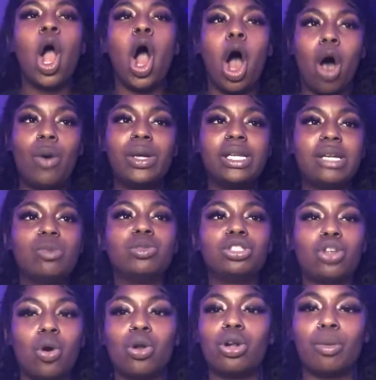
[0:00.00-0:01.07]
All we did was
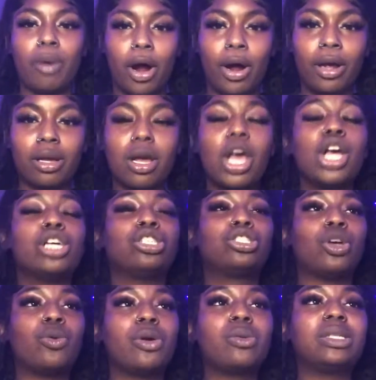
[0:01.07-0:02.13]
go to the park.
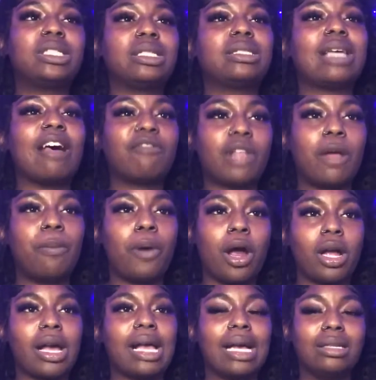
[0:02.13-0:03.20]
So we went to South Day
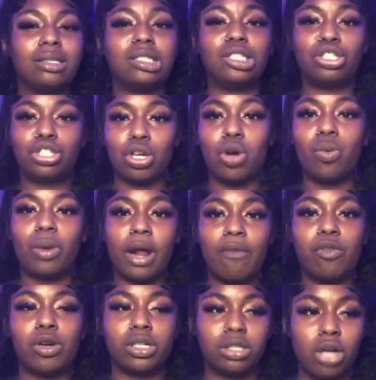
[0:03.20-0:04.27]
Park, I guess, to chill,
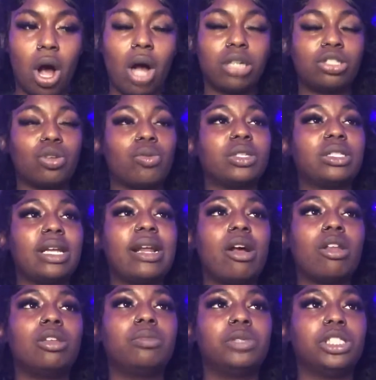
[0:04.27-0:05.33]
whatever, and talk. So we're sitting
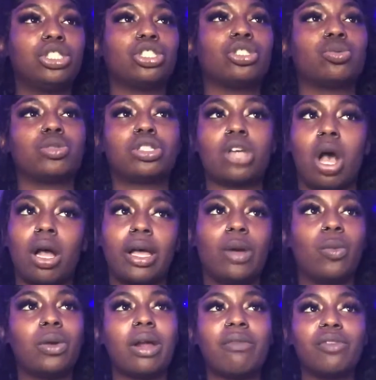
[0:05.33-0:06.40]
on the bleachers, we're talking,
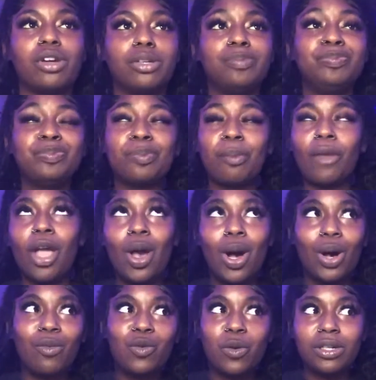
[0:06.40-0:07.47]
whatever.
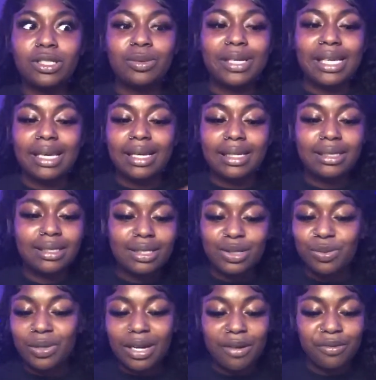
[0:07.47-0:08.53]
Of course we kissed,
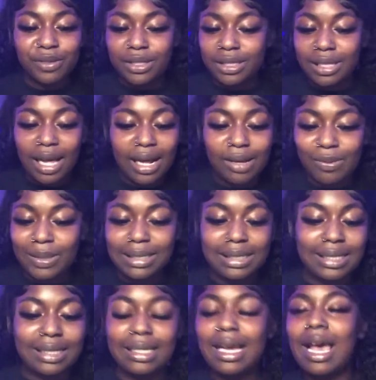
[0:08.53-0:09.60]
whatever. Like,
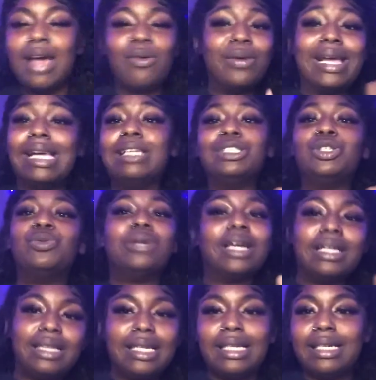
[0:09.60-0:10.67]
we didn't do
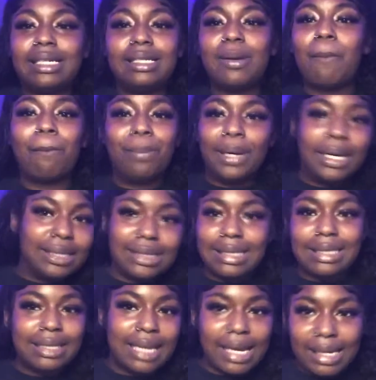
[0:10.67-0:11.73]
nothing but
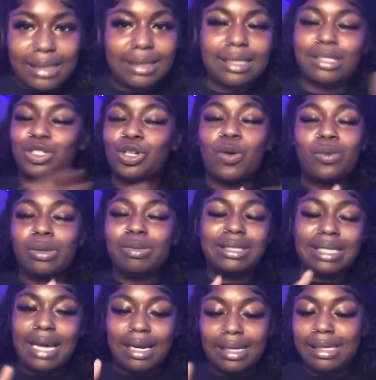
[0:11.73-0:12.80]
just kiss, because, you know, we was
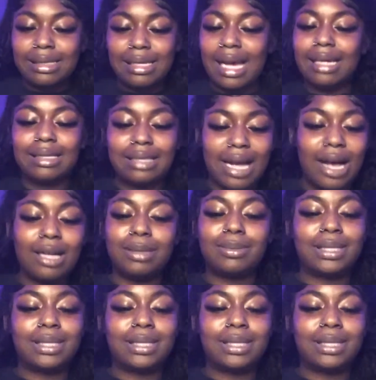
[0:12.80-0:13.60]
youngins at the time.